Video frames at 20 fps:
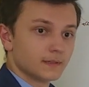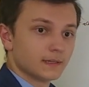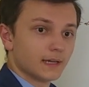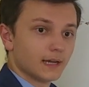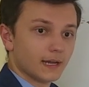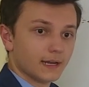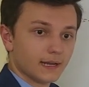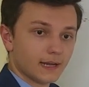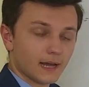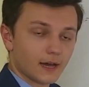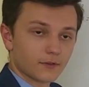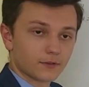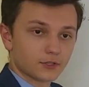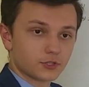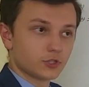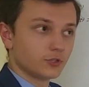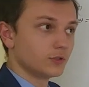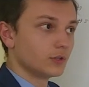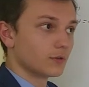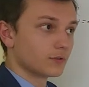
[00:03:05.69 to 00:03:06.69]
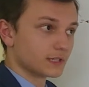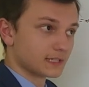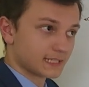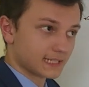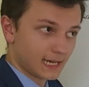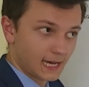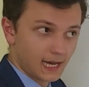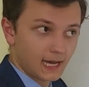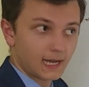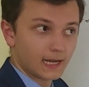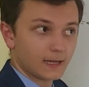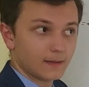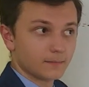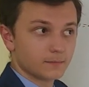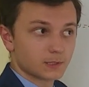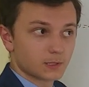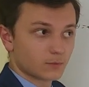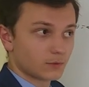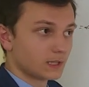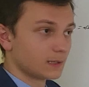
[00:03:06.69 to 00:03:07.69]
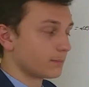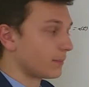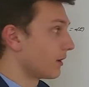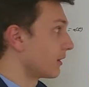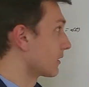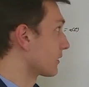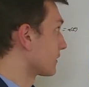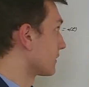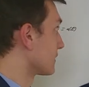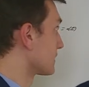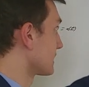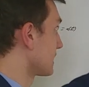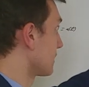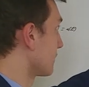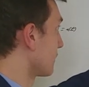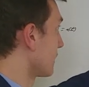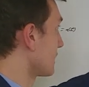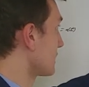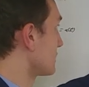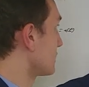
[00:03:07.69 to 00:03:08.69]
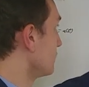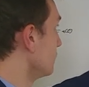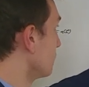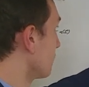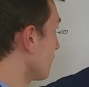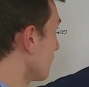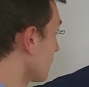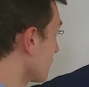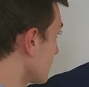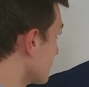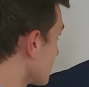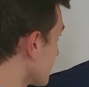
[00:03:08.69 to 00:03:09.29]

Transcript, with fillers: and now that you know the times when the particle is at rest, you plug the